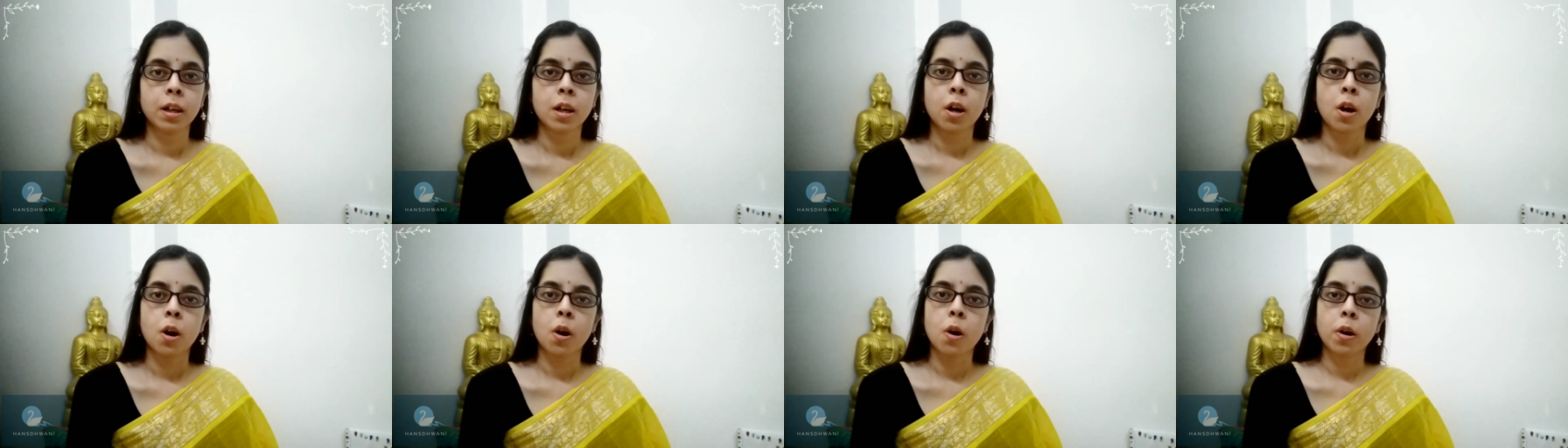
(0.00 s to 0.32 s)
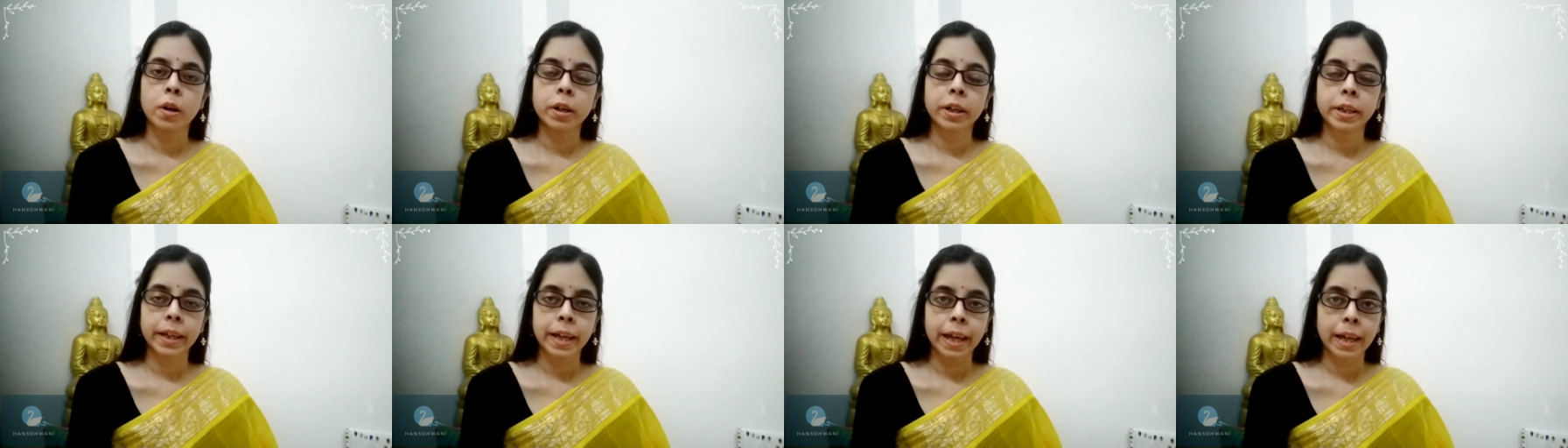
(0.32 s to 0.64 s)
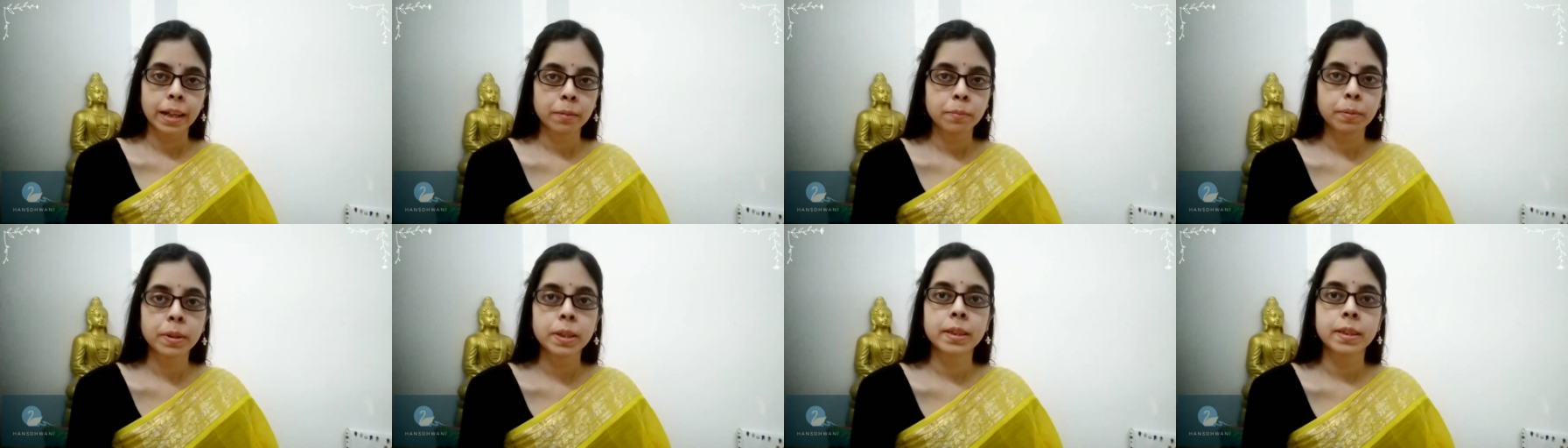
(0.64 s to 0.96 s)
or
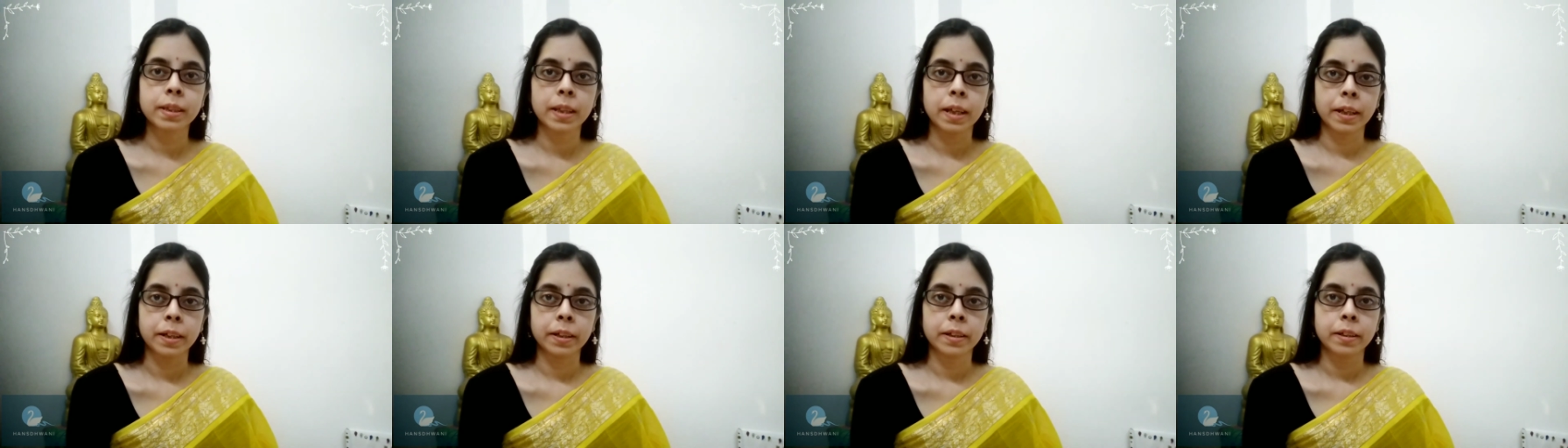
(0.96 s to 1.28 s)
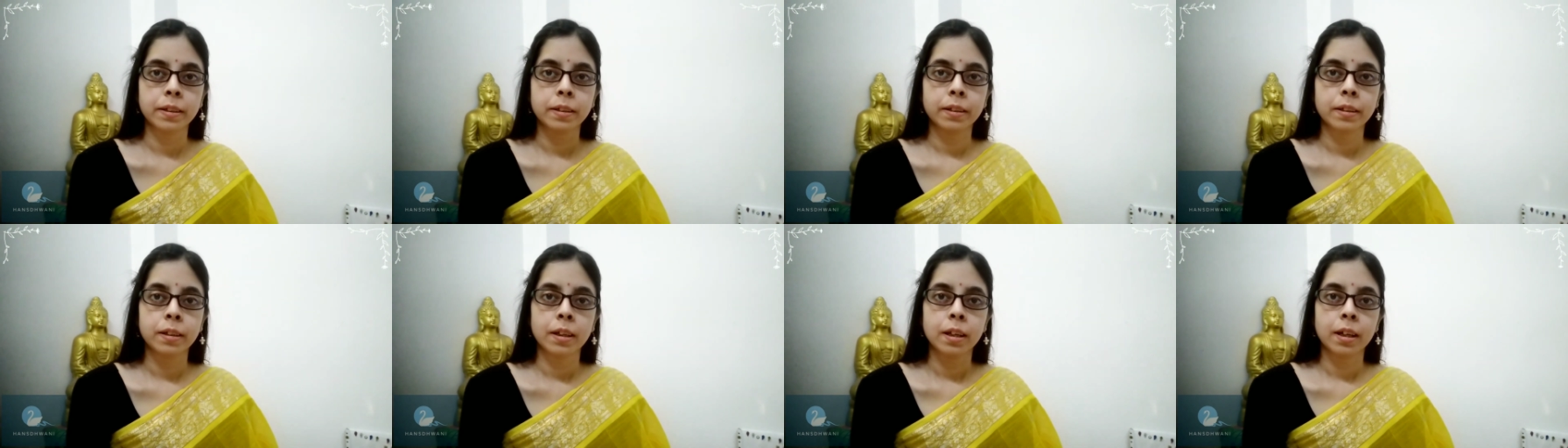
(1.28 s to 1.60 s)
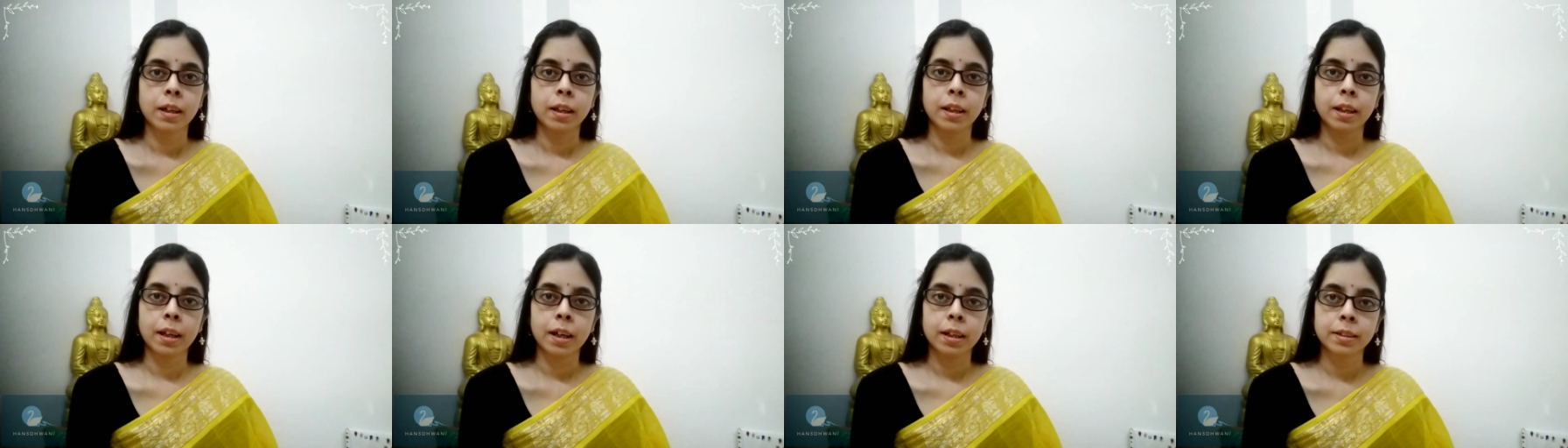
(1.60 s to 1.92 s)
can be said
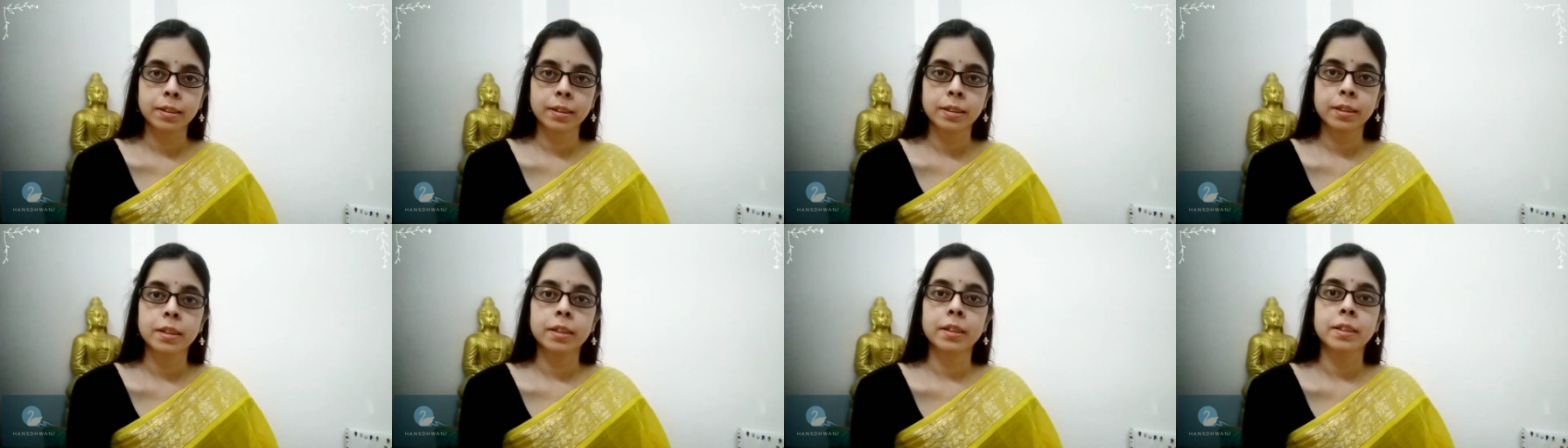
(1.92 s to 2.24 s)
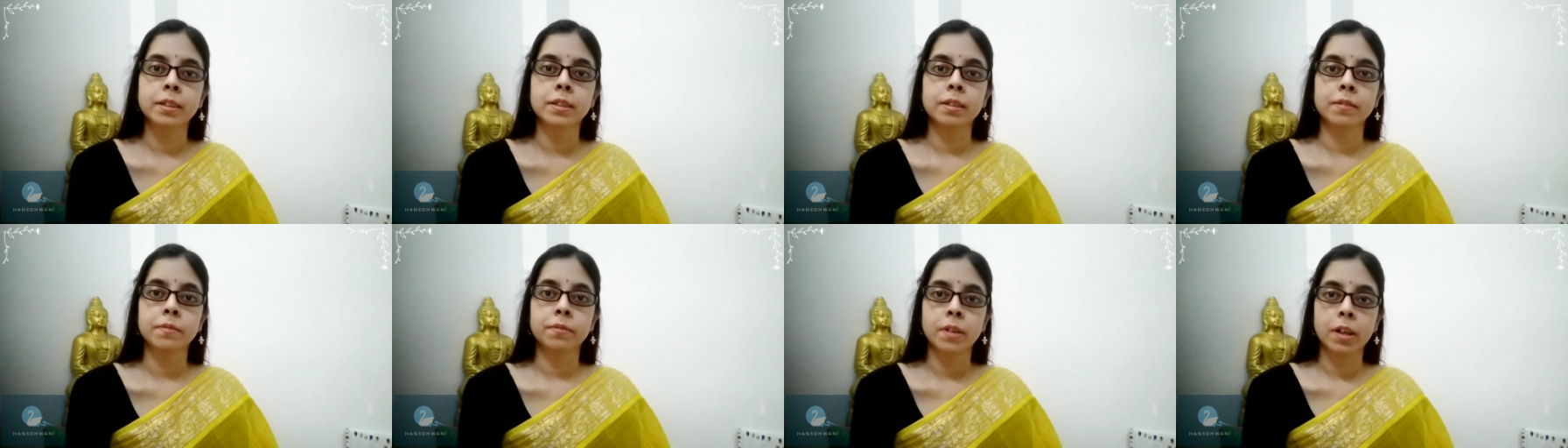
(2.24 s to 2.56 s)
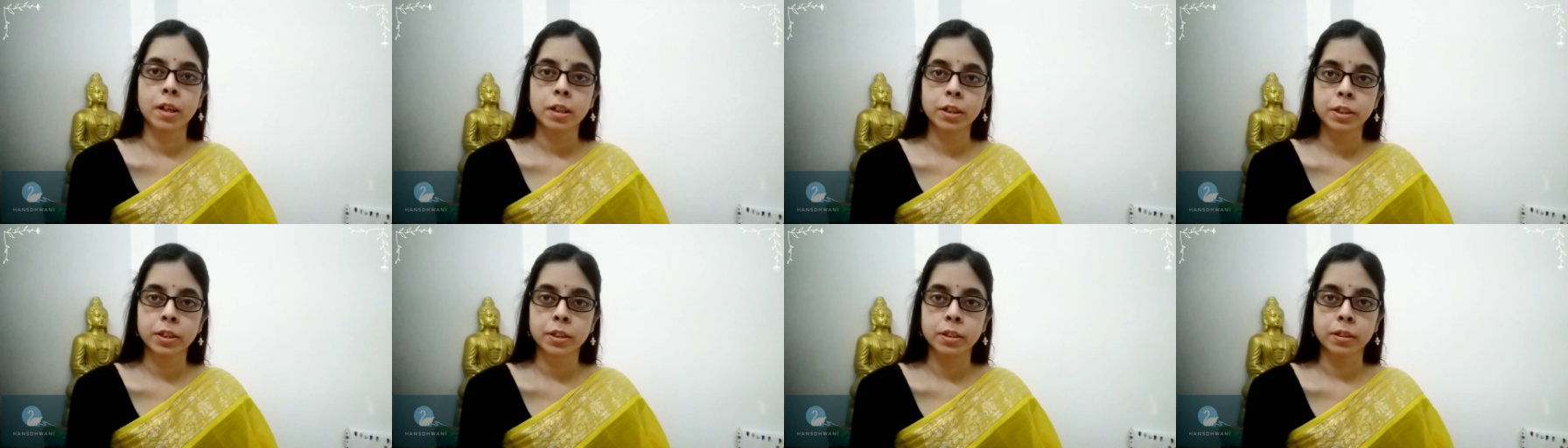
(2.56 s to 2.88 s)
Lasya is a
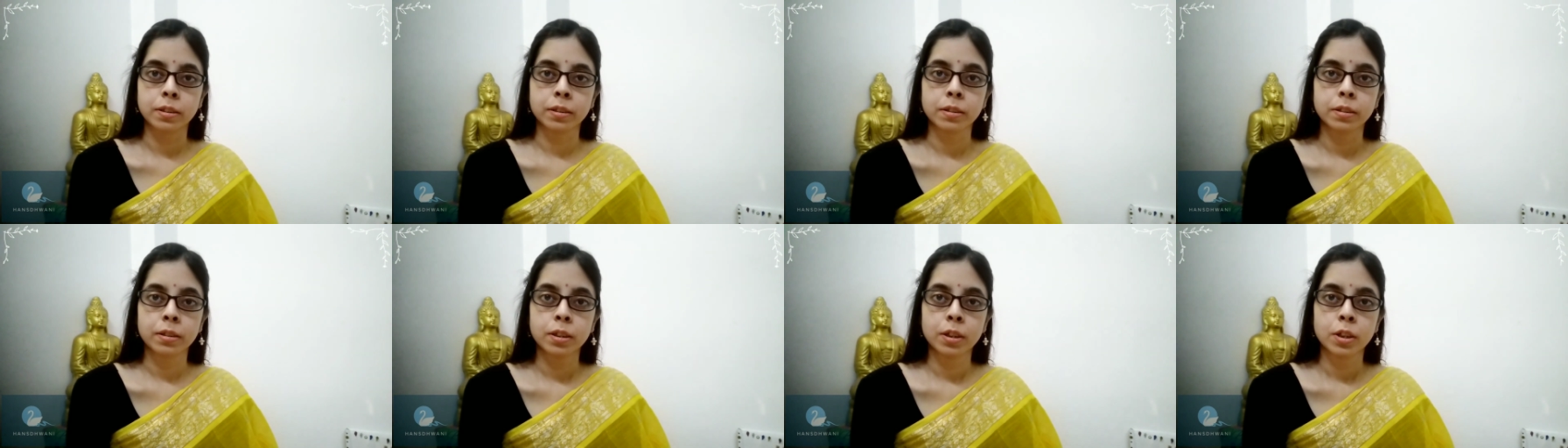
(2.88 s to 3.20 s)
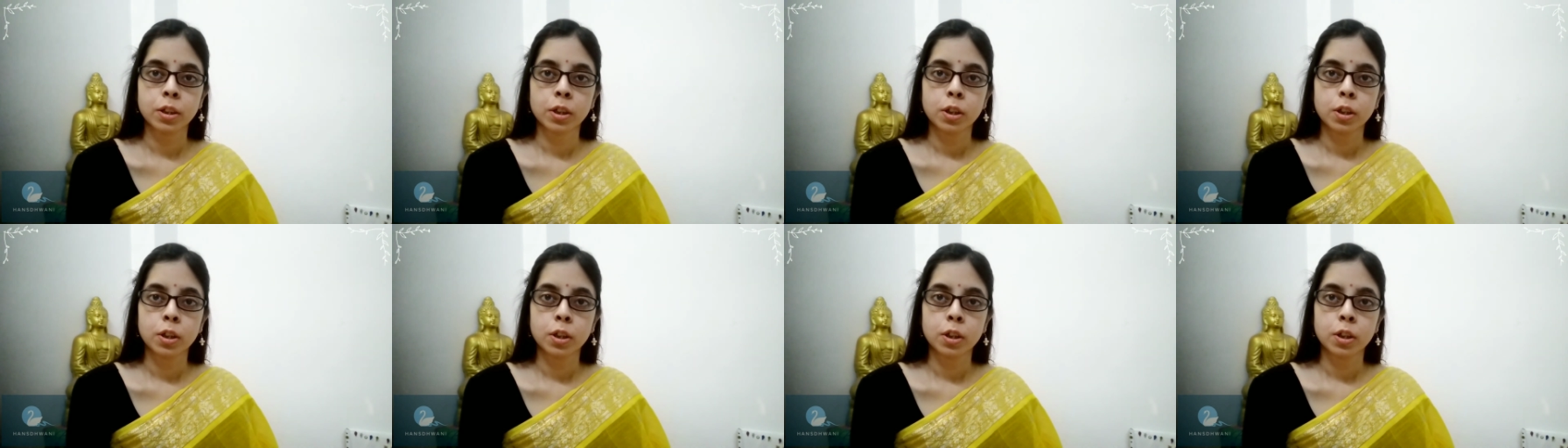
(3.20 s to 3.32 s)
version